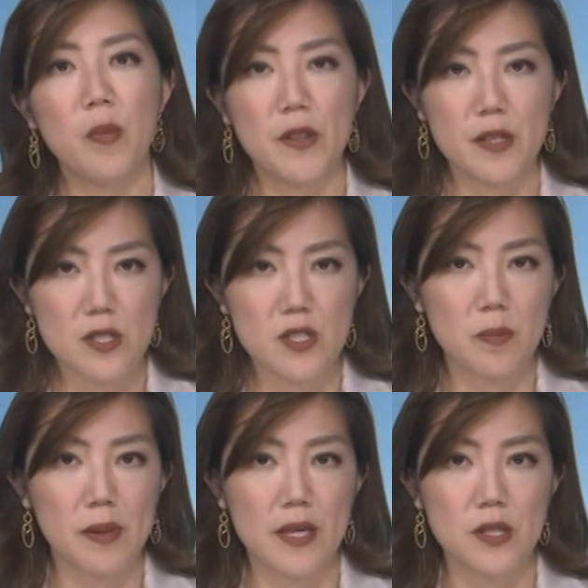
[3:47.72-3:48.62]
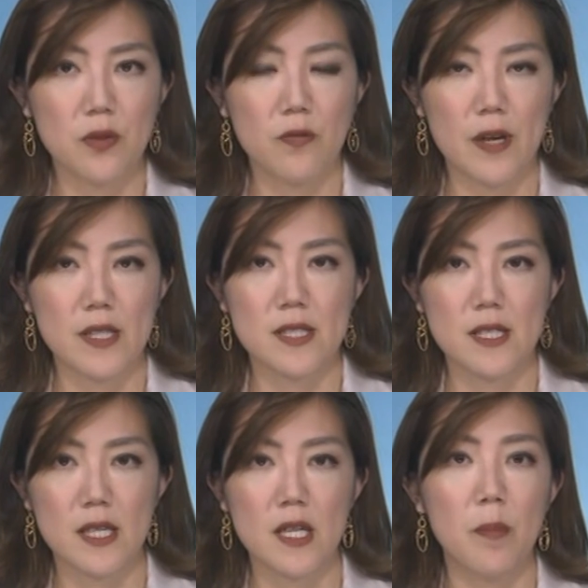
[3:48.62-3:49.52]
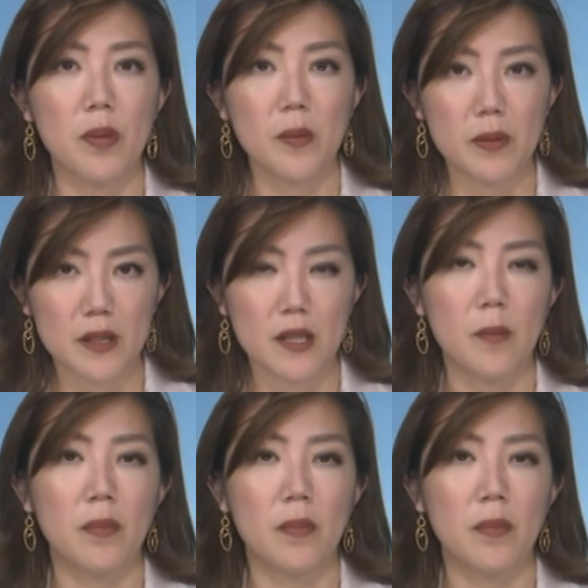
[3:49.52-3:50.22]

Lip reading: But this is a plan to invest in public